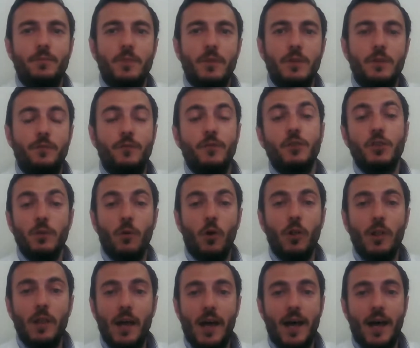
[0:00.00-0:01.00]
First of
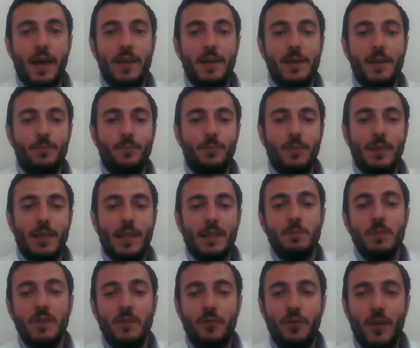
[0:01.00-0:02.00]
all, let
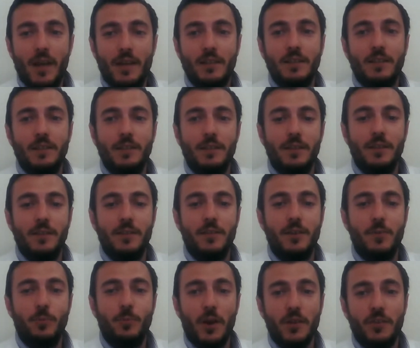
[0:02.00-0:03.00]
me thank
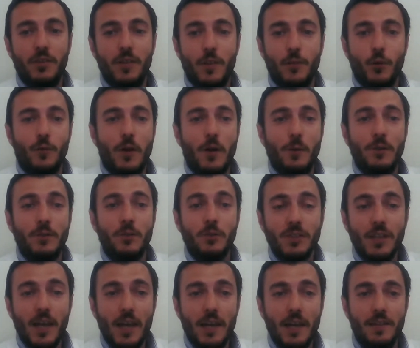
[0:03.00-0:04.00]
the president of our
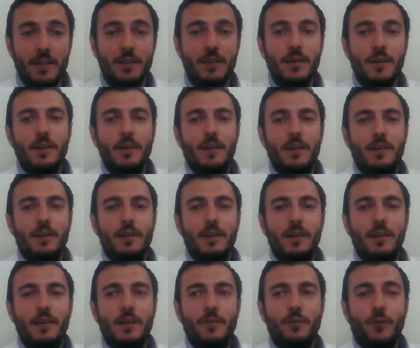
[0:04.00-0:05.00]
society,
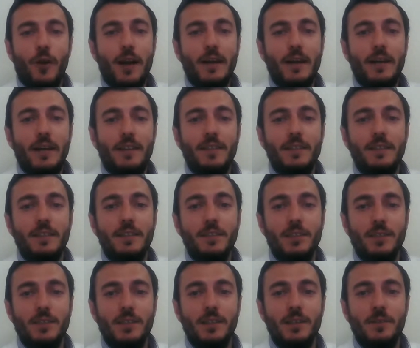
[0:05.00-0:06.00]
Franca, that
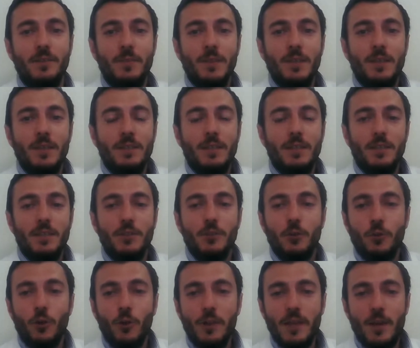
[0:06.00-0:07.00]
is
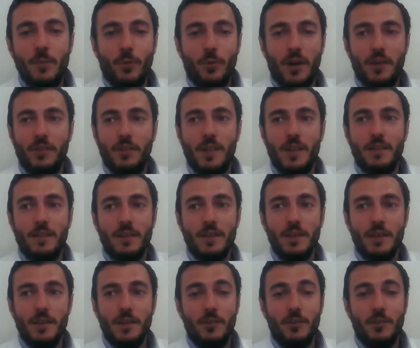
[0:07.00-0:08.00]
not only a president,
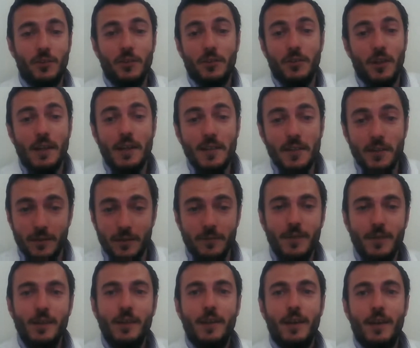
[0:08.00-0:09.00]
she's a
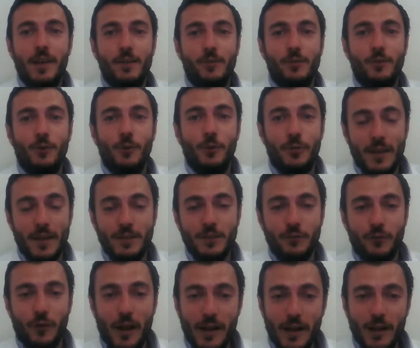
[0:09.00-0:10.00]
leader. And so thanks,
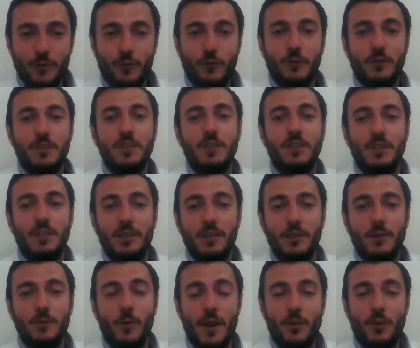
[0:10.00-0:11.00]
Franca, for
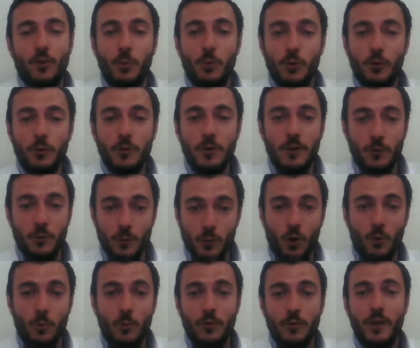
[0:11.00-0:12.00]
this great opportunity to
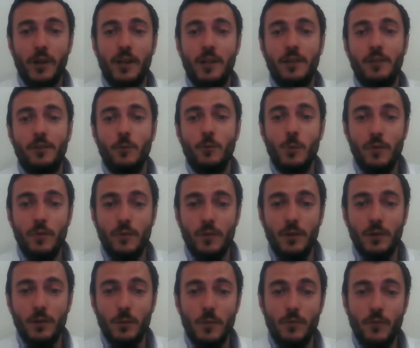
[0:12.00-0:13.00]
co-moderate with
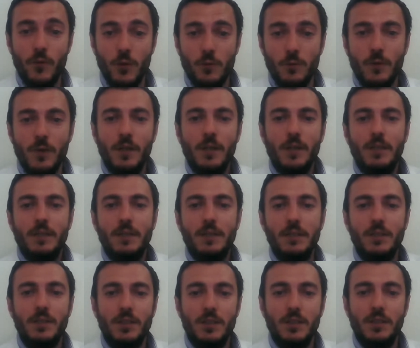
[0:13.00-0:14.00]
you
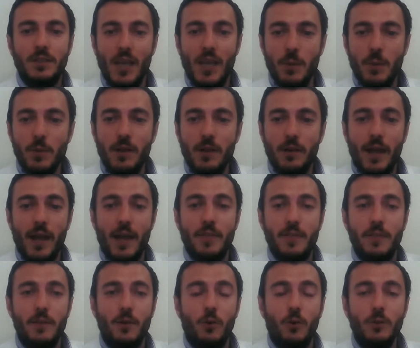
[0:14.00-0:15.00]
this seminar.
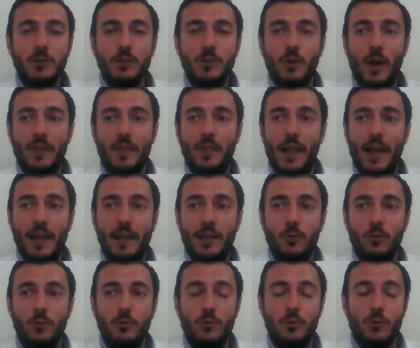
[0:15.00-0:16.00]
And also, I'd
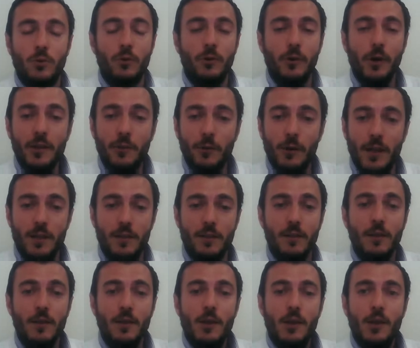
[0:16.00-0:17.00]
like to
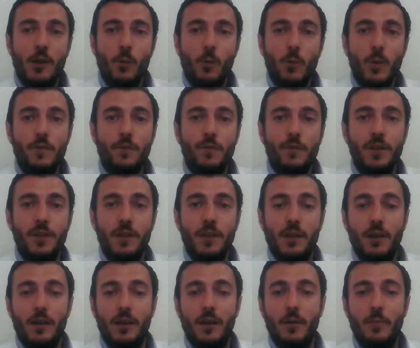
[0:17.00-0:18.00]
congratulate with
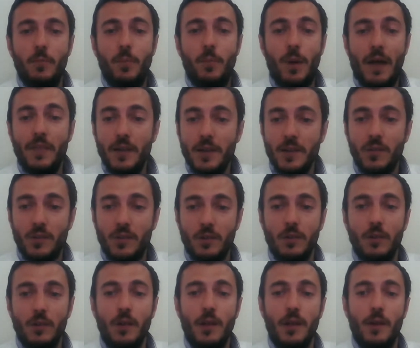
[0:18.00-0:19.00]
the panelists
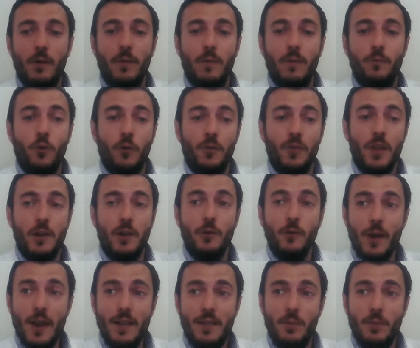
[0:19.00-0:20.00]
for their
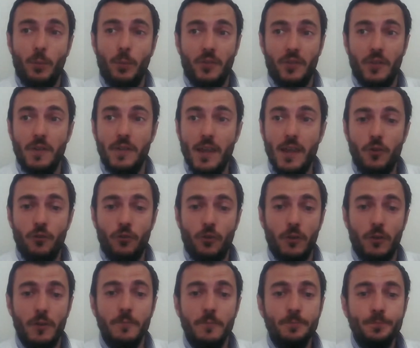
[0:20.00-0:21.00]
great
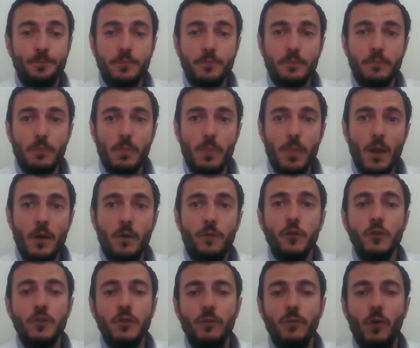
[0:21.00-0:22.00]
presentation.
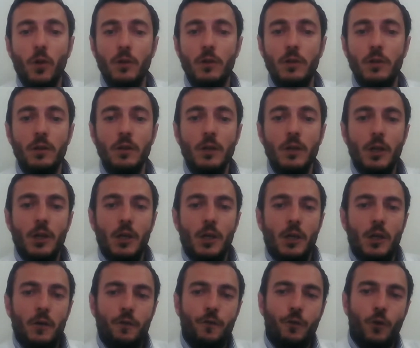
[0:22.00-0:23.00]
First of all,
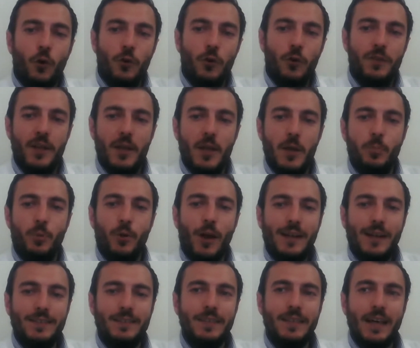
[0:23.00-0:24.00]
for the
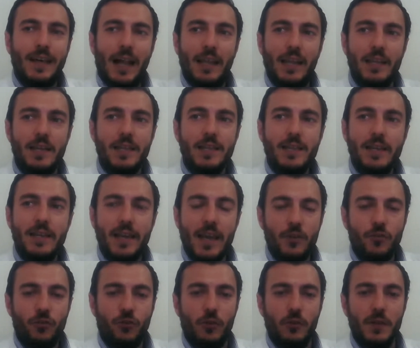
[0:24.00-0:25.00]
practical
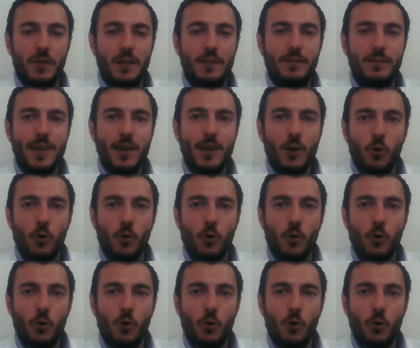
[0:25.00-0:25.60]
indication and take-home